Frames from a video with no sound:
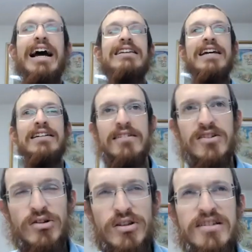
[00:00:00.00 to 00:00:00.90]
the end,
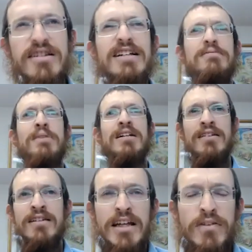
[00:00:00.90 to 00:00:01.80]
so does this mean
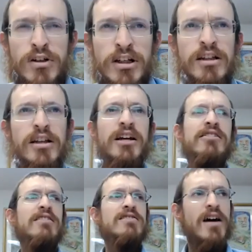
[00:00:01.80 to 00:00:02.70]
that the evil
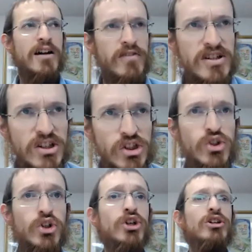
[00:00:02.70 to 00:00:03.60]
inclination inside of us is
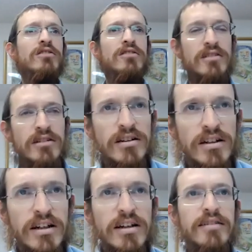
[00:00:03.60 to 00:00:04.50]
good?
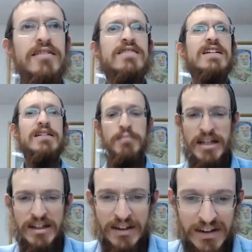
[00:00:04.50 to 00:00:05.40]
Does this
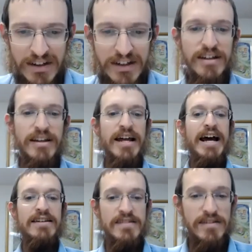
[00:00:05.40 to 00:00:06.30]
mean
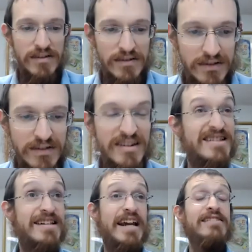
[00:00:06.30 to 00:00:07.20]
that
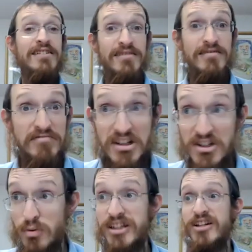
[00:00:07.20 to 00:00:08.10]
Satan is
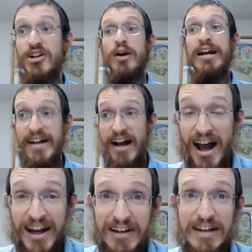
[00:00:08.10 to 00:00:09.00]
really a great
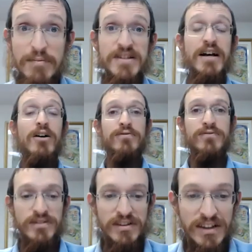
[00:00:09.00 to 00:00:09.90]
guy himself?
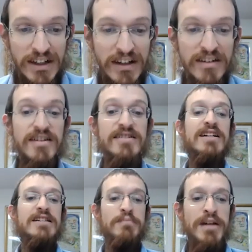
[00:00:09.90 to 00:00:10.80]
Does
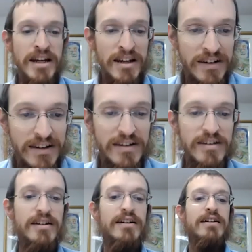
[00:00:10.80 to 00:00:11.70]
this mean
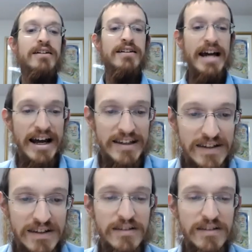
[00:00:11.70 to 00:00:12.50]
that